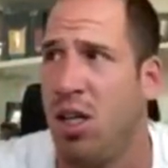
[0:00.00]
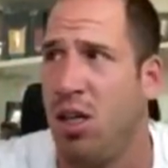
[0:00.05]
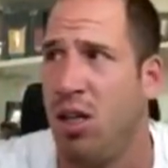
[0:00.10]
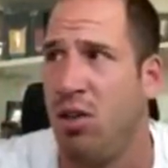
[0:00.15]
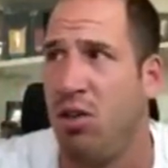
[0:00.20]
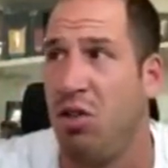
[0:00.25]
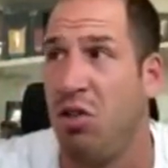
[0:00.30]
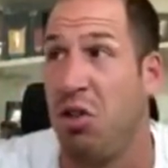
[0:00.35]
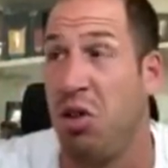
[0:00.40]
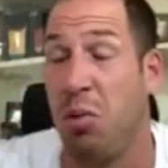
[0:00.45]

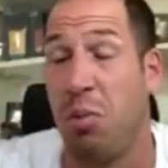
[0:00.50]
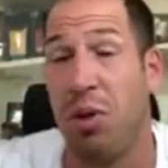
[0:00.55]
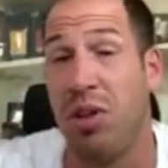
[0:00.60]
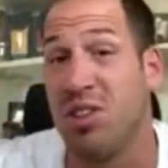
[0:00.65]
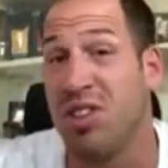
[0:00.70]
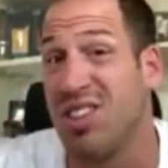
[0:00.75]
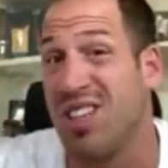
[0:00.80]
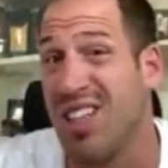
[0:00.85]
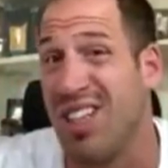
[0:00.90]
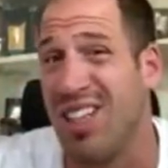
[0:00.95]

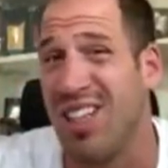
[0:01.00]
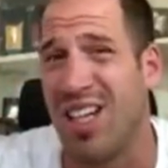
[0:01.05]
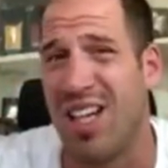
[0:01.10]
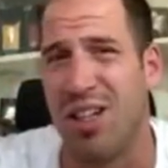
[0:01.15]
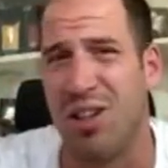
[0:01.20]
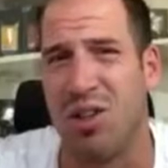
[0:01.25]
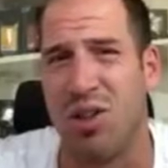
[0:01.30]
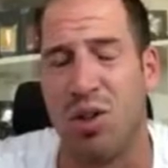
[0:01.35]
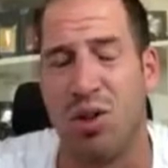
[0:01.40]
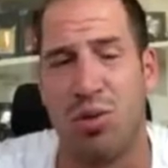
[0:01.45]
Europeans League, I
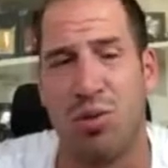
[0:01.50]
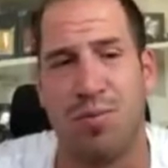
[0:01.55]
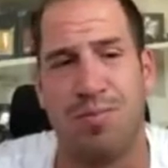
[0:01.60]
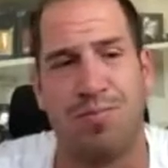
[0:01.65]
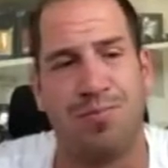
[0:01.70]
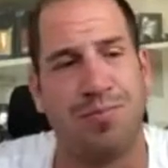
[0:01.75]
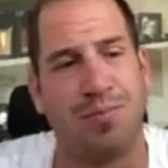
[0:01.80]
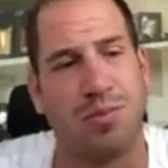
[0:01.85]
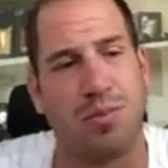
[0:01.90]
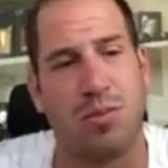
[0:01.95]
don't know.
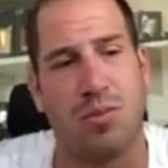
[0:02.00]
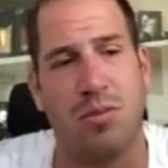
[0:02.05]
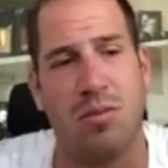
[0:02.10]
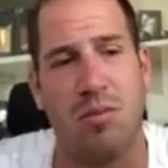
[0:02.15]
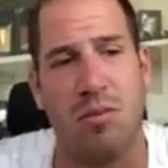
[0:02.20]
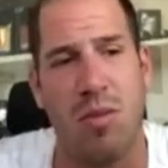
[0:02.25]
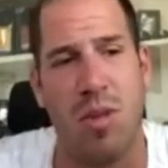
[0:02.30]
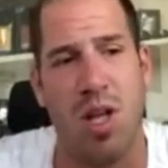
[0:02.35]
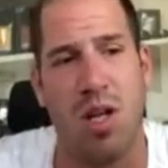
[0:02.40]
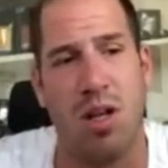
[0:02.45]

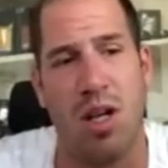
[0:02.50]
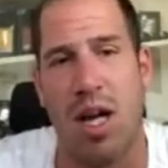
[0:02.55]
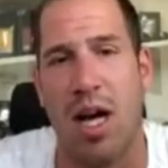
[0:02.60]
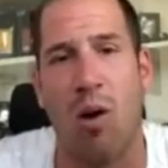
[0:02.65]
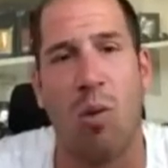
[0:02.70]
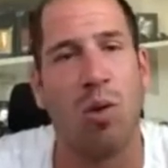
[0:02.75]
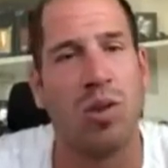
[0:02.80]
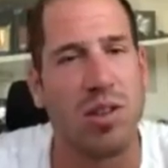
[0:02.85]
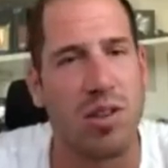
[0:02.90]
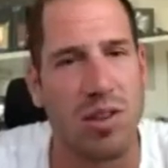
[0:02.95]
I
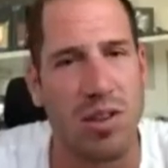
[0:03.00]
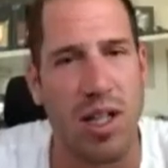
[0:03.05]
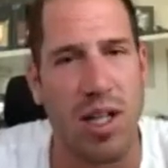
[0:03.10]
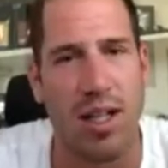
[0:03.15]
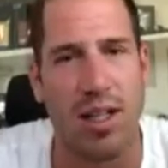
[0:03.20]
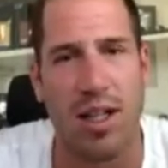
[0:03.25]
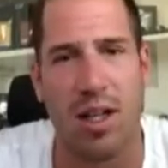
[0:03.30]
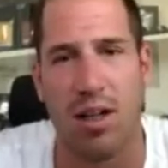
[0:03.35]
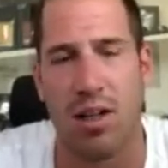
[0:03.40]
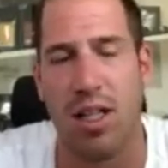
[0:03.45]
wasn't scared
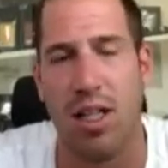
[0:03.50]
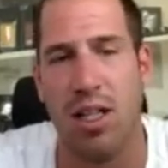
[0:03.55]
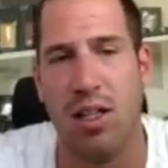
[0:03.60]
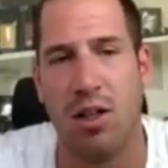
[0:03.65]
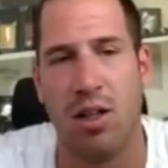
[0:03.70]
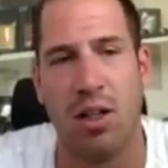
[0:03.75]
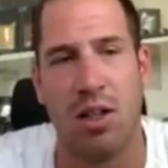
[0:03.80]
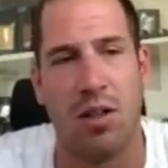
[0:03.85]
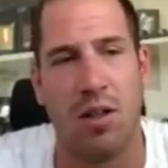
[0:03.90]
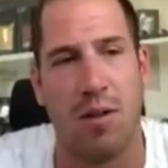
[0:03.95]
there
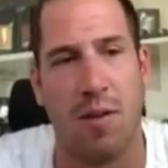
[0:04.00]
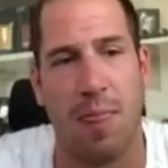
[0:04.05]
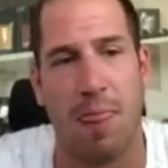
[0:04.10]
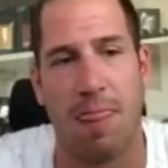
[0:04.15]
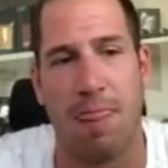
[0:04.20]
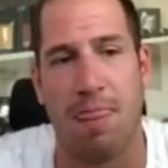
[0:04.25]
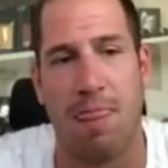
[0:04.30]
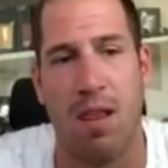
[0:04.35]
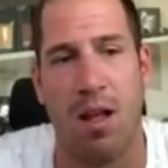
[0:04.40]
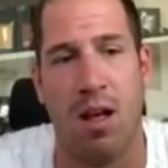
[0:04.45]
either,
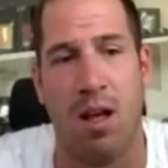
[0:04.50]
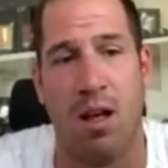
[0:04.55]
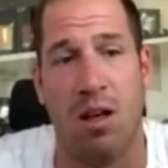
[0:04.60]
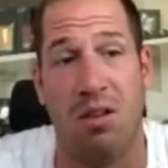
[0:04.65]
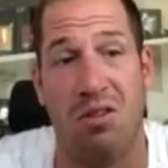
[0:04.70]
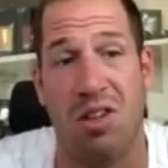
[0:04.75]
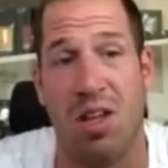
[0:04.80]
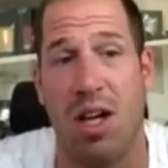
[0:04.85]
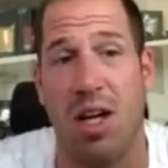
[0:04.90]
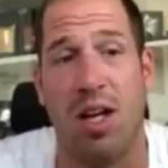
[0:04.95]

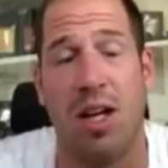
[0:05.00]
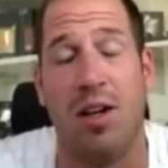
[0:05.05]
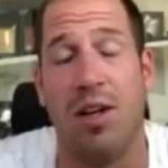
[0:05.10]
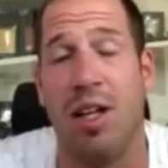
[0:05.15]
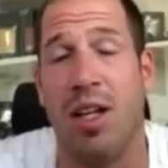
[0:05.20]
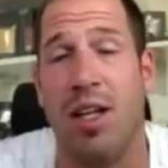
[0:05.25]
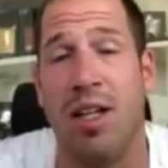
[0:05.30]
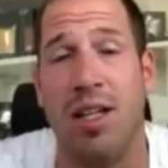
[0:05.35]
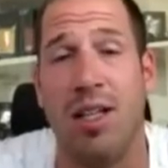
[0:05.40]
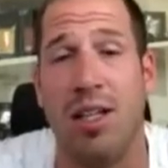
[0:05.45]
in the
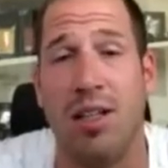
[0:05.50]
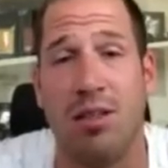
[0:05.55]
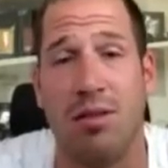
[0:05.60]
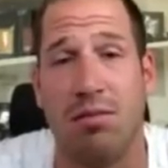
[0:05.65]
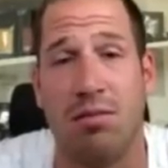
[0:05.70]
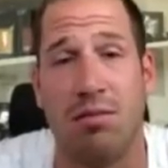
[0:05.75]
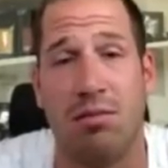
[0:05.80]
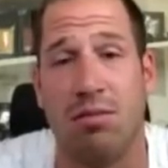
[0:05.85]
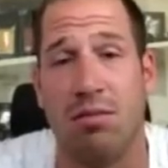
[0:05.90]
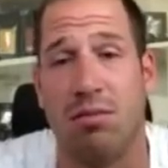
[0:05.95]
Hungarian League,
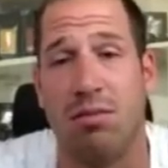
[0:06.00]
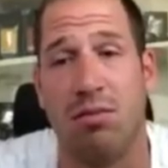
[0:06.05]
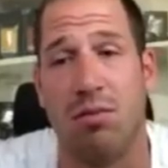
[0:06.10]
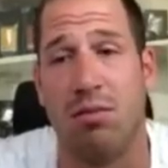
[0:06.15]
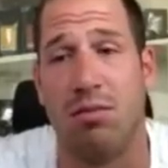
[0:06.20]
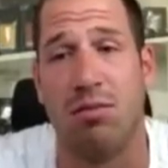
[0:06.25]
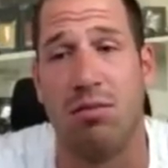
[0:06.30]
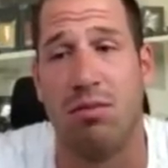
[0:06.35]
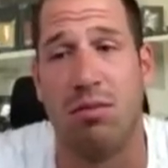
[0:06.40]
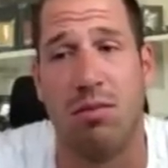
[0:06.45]

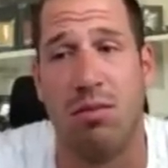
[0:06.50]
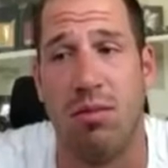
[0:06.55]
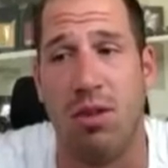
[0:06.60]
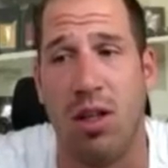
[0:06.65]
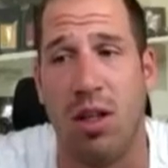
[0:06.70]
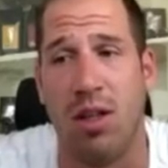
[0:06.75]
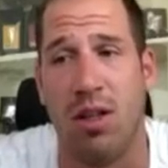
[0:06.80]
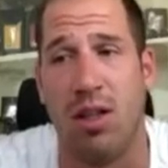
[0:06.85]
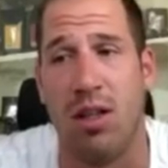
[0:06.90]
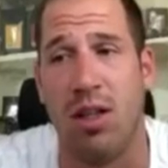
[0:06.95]

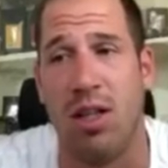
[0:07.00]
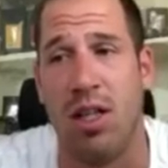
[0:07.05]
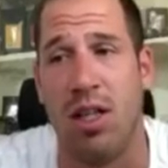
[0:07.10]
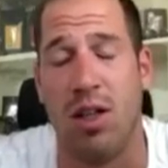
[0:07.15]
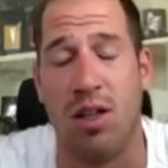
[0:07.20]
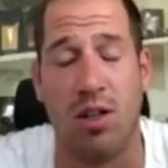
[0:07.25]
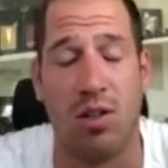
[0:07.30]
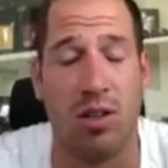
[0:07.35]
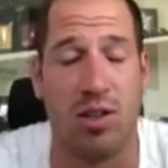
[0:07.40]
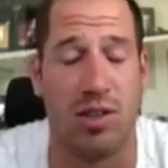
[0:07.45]

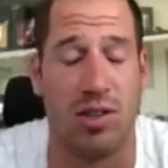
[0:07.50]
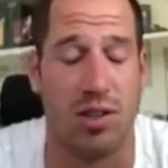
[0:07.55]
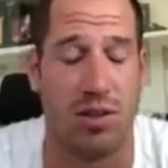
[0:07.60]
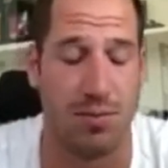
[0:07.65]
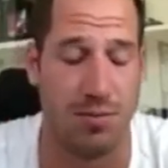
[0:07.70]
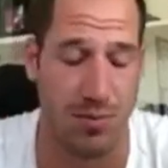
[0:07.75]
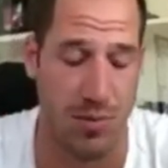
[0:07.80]
neither also.